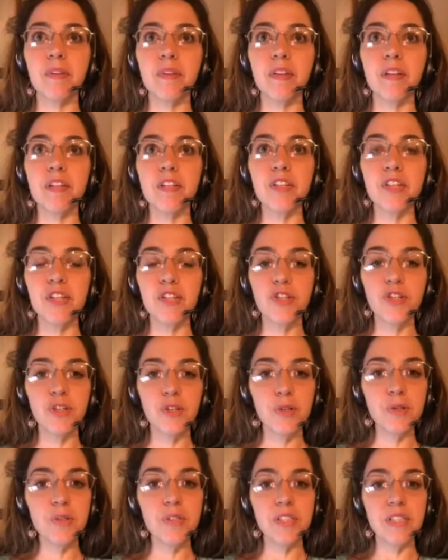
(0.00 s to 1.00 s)
did
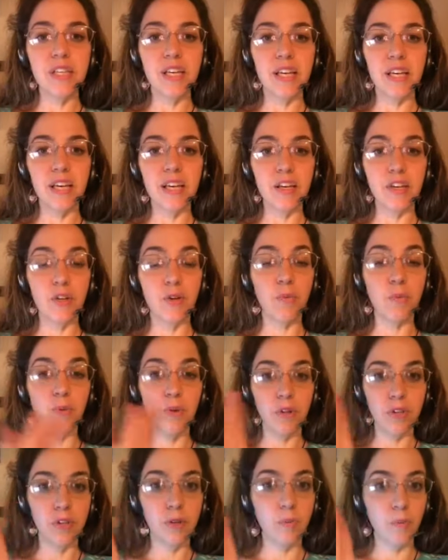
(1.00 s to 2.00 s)
you see, you
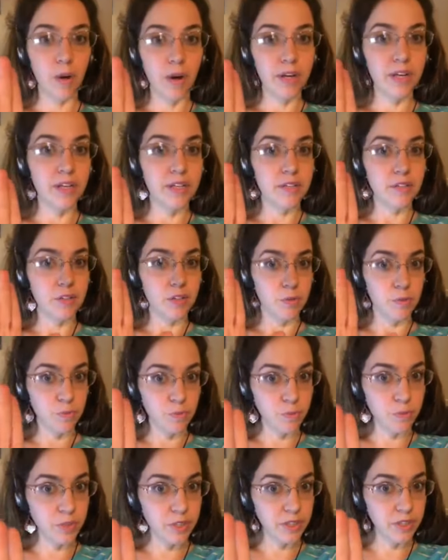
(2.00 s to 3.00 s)
really want
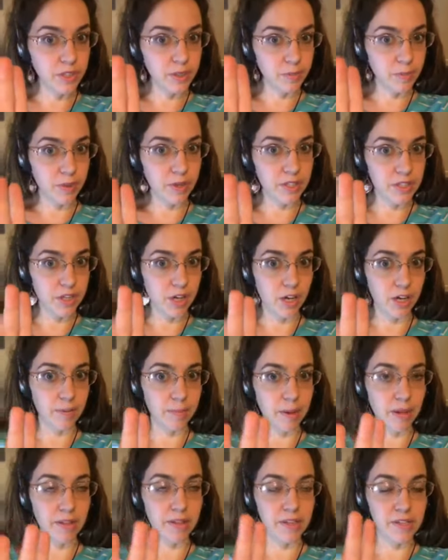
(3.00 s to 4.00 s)
to talk
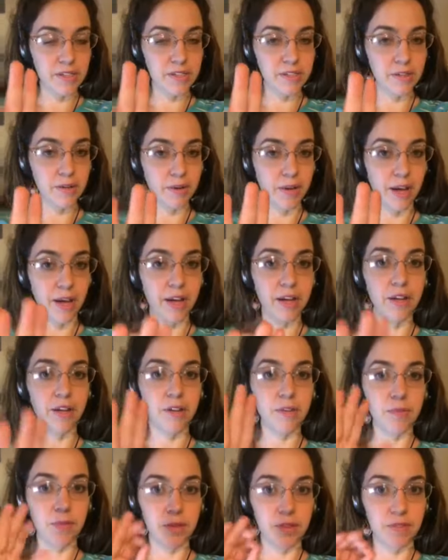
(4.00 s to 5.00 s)
about this, okay,
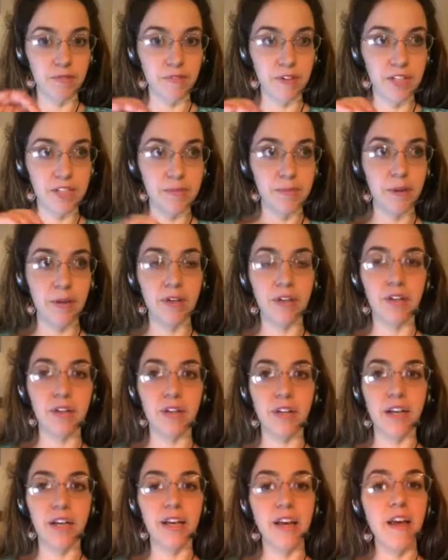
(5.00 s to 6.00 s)
with Facebook. You're
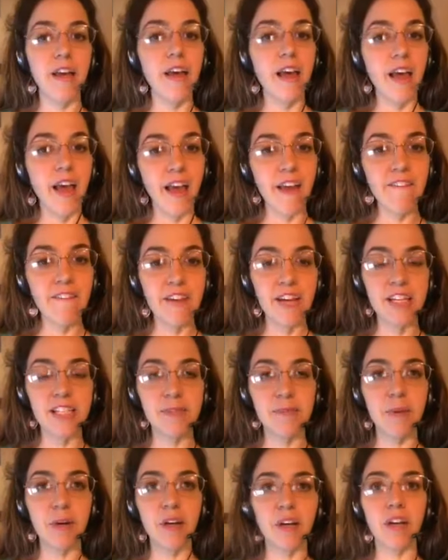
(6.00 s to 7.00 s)
like, hey
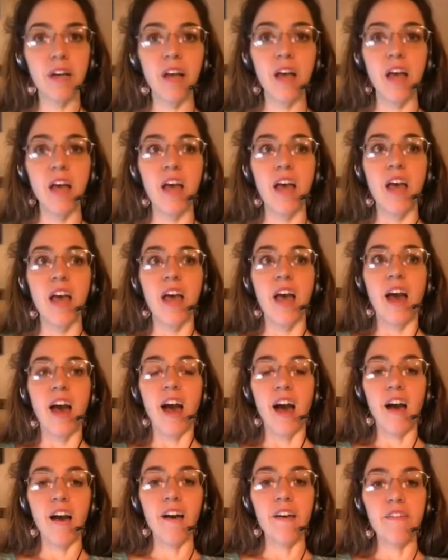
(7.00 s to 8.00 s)
Facebook,
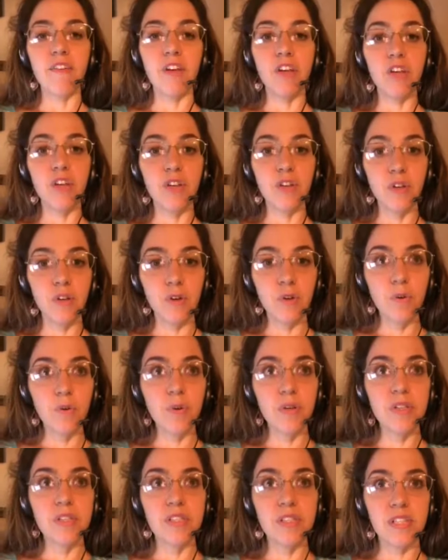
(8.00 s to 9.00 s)
have you
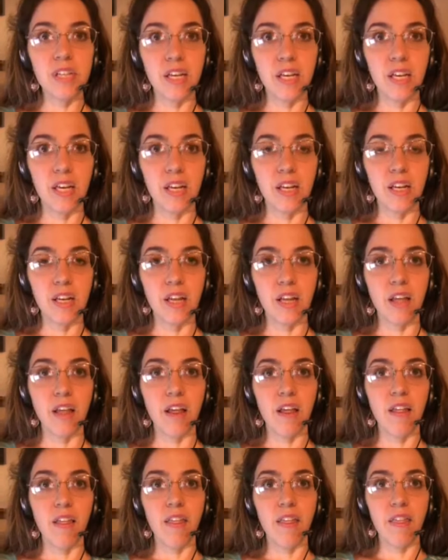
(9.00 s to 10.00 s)
seen
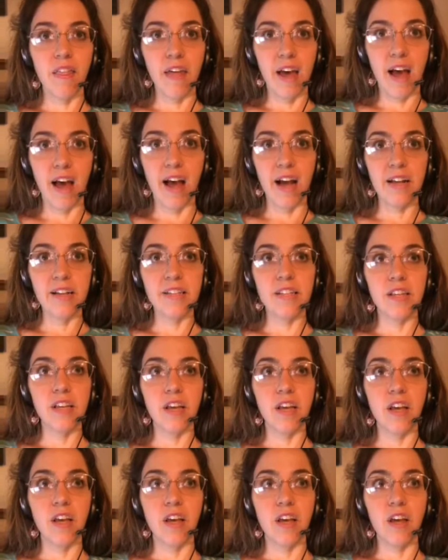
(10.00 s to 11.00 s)
that
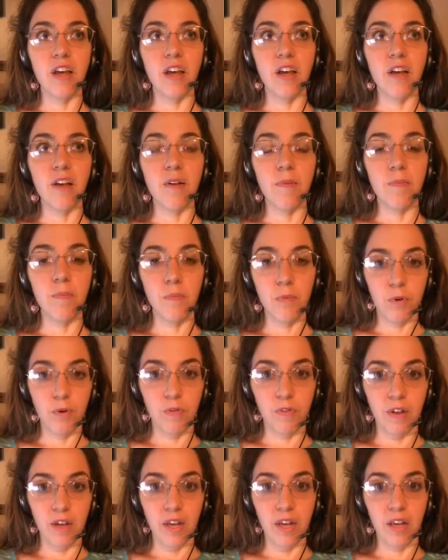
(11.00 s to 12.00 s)

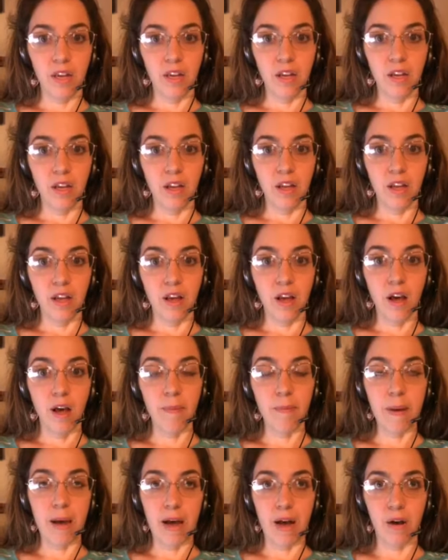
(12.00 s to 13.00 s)
movie
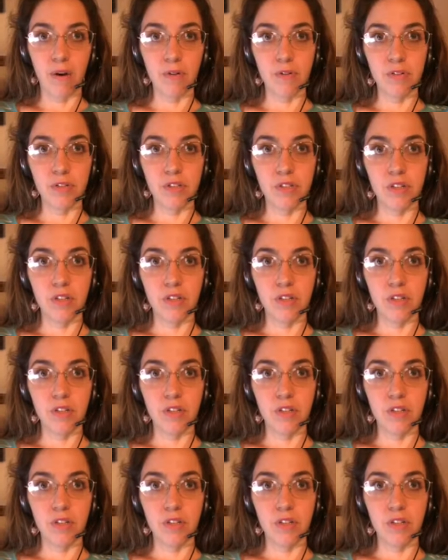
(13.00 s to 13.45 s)
about,